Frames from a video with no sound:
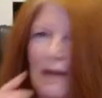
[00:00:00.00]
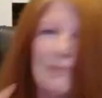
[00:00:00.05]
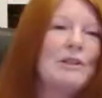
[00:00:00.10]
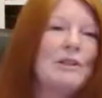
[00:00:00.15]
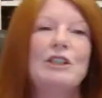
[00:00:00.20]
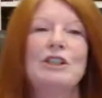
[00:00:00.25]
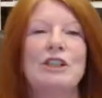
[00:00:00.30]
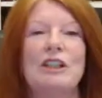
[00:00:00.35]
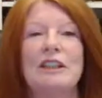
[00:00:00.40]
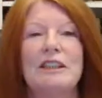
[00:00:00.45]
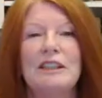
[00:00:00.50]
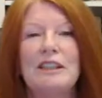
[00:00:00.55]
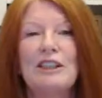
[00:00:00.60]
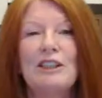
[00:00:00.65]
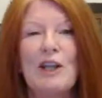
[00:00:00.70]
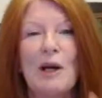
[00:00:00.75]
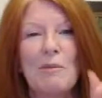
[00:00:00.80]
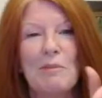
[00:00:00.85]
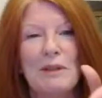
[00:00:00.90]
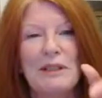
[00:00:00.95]
I'm just going to
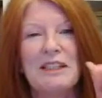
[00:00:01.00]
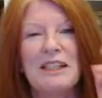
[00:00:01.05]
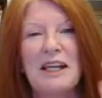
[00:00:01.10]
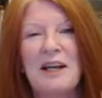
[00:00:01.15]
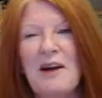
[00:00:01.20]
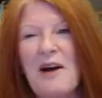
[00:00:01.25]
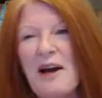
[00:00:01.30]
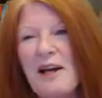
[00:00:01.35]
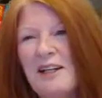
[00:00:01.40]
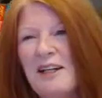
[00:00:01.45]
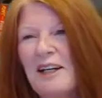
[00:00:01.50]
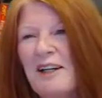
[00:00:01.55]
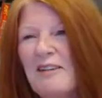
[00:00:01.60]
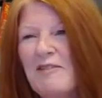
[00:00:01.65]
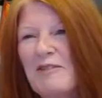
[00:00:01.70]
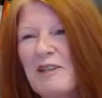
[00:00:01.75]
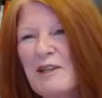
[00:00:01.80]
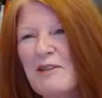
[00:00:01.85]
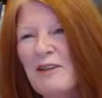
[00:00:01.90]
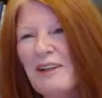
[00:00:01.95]
stop and say hi to
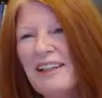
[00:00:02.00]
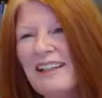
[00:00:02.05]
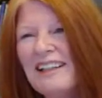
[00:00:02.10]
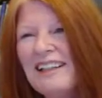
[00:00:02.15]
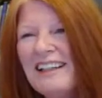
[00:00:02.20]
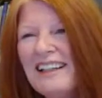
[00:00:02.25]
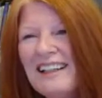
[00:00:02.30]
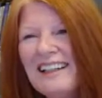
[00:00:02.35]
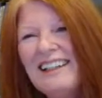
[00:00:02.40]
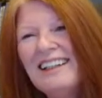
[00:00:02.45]
everyone.